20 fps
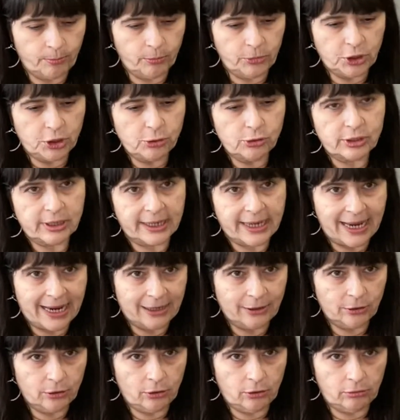use a
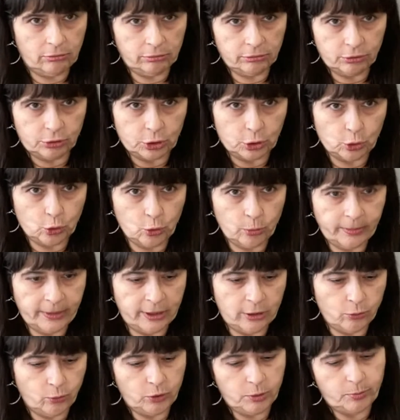candle tube,
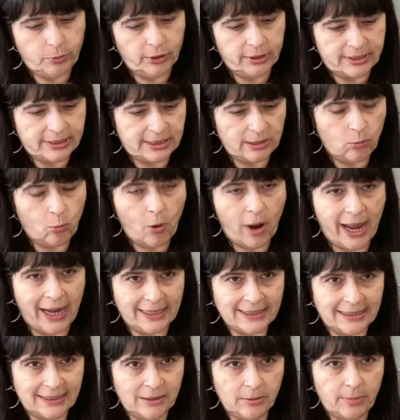and you would put some
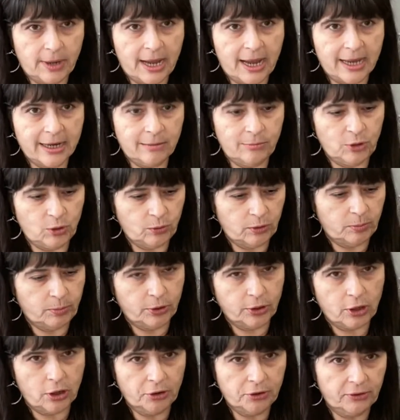wax on the bottom. You would
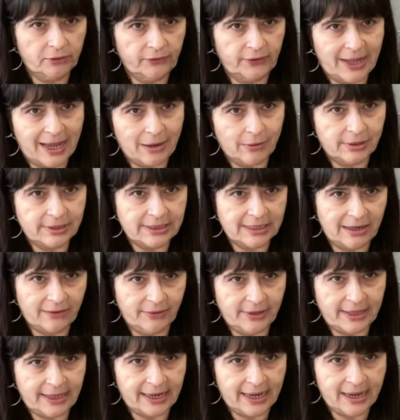put all your flowers and
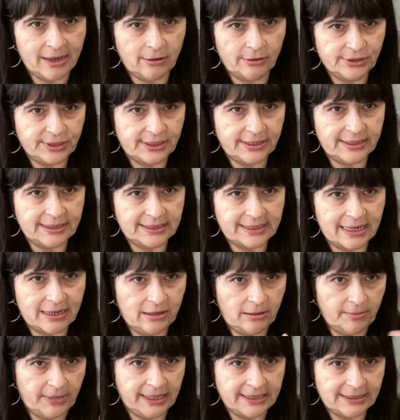everything else in the
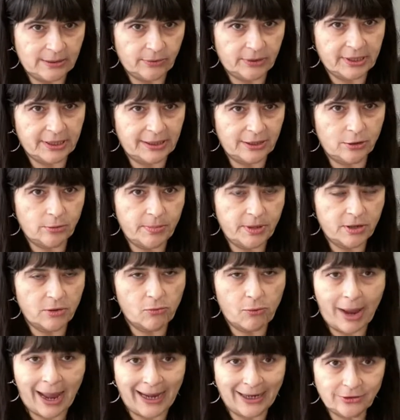center, mix it with a little bit of
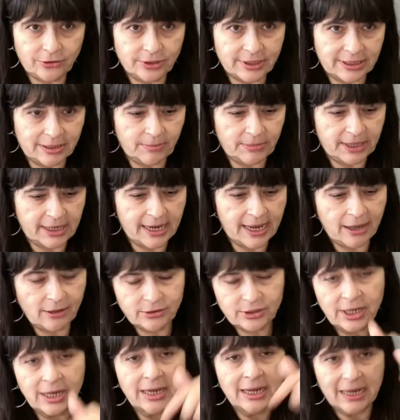wax or something
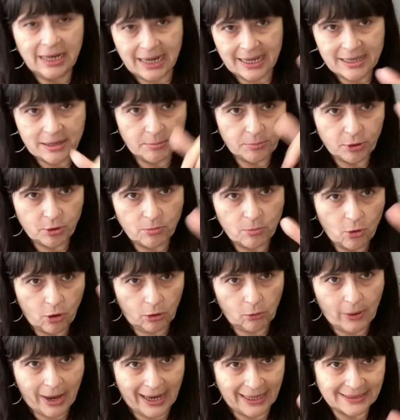else, and then put
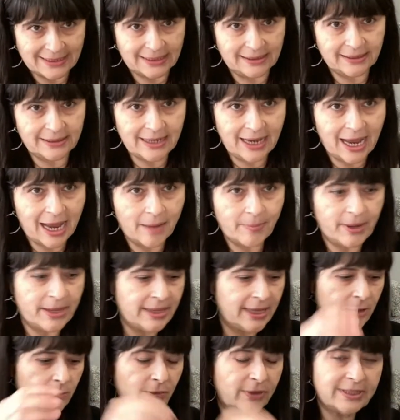more wax on the top. And
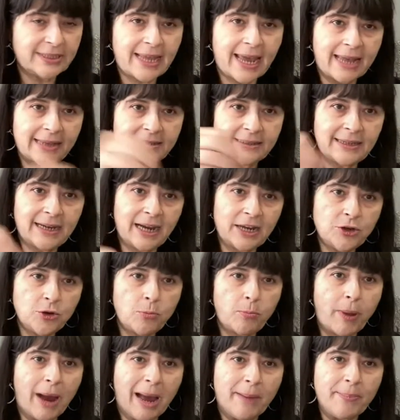then once that's done, you
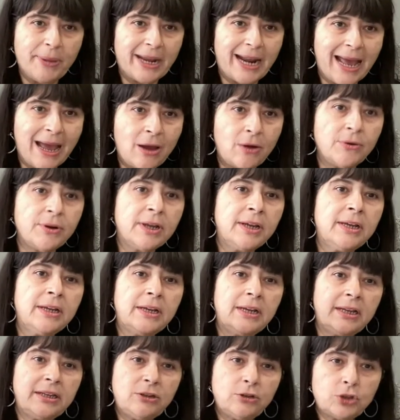pop it out,
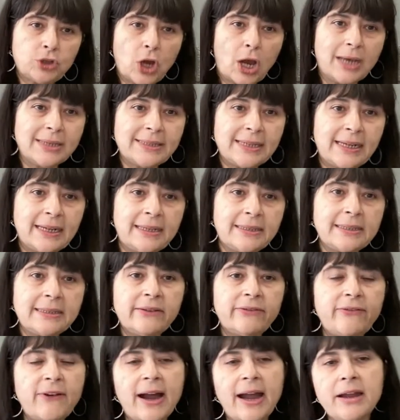you toss it into
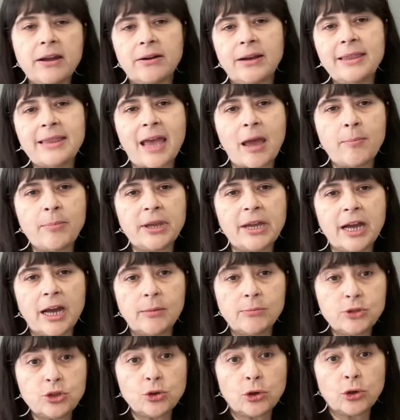the fire, and that
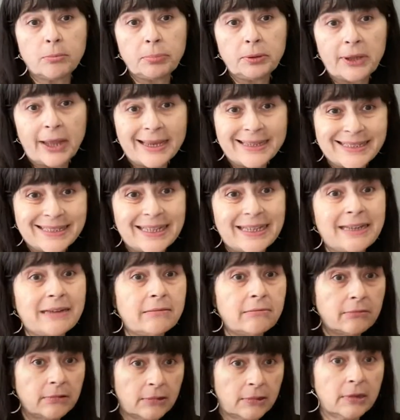becomes your
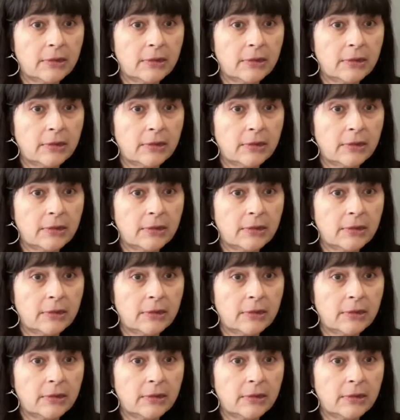blessing